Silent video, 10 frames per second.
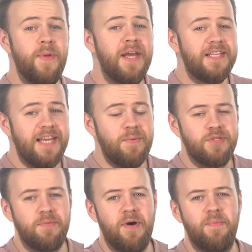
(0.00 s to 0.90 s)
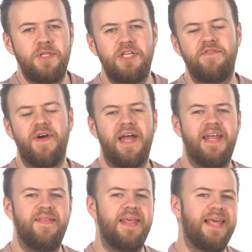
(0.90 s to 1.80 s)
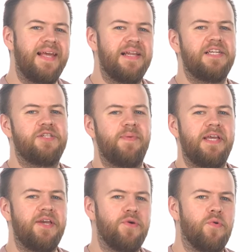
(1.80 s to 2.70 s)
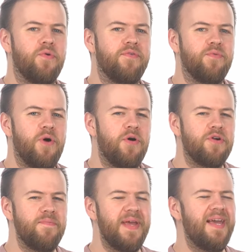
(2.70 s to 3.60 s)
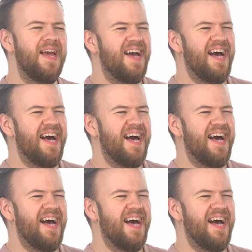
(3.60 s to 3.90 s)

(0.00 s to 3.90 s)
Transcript: Being a tabletop R P G fan in the English-speaking corner of the world can be